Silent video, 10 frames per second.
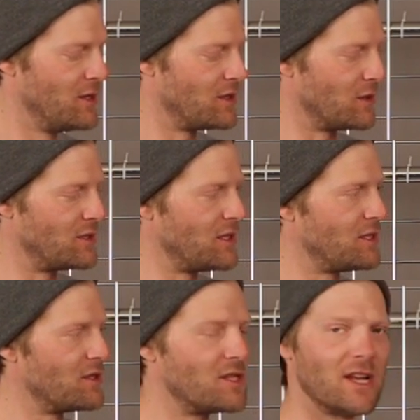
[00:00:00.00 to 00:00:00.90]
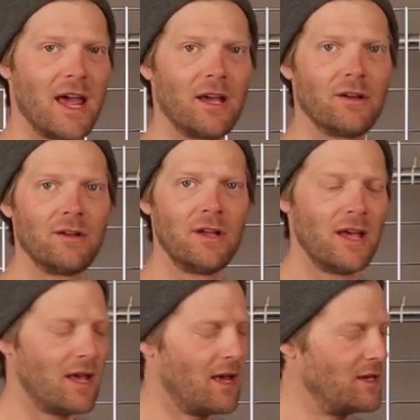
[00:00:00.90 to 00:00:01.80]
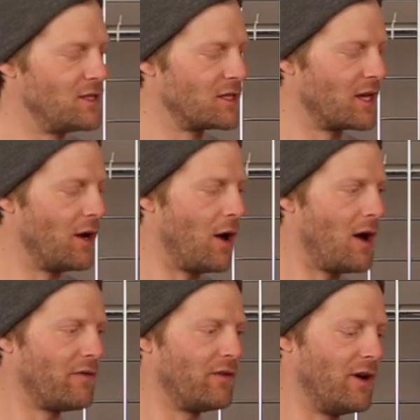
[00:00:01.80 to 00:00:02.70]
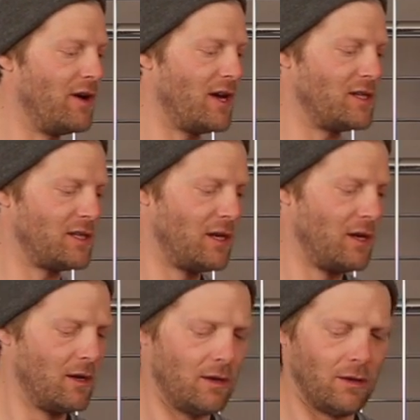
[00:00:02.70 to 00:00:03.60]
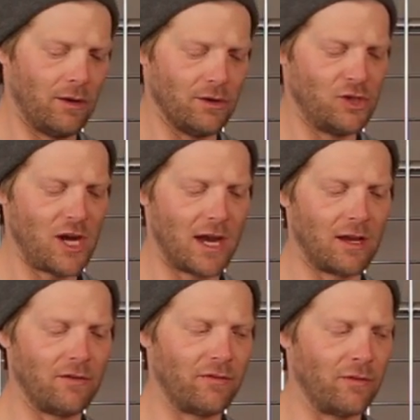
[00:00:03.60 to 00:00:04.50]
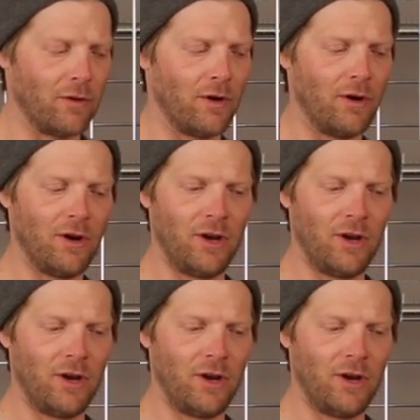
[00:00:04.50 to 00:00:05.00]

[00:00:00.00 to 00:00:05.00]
So sister Snaggle is just going to offer a nice little jacket for,